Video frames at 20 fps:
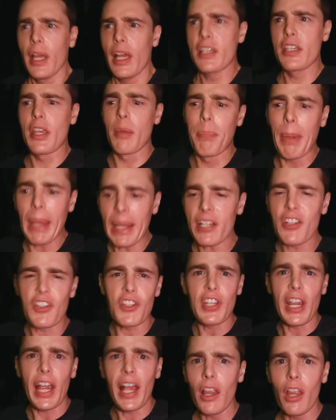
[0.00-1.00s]
is the
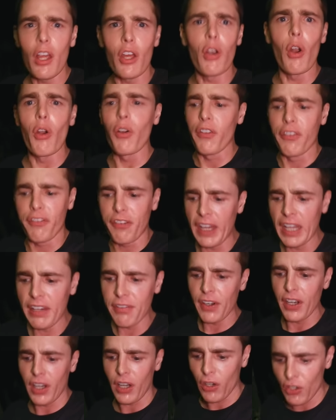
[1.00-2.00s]
best seller or the
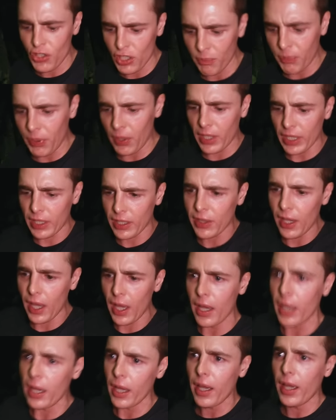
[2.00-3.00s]
favourite or something like
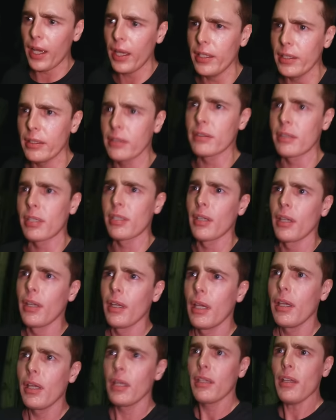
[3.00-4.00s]
that. And
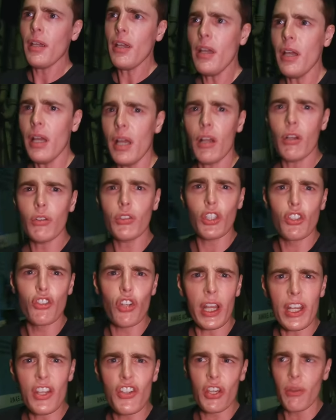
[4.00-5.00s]
yeah, I got to
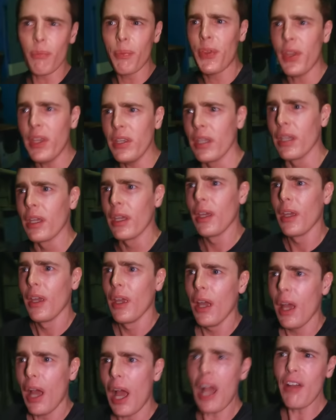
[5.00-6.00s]
try something
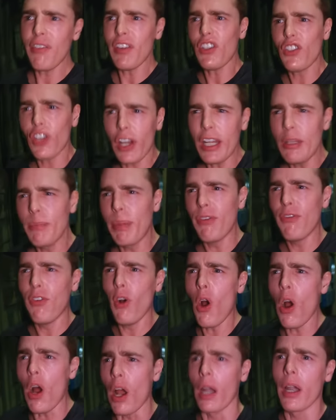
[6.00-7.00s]
I haven't tried
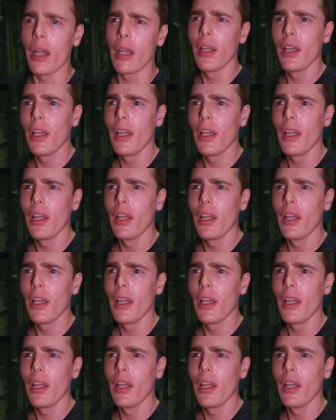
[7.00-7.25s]
before.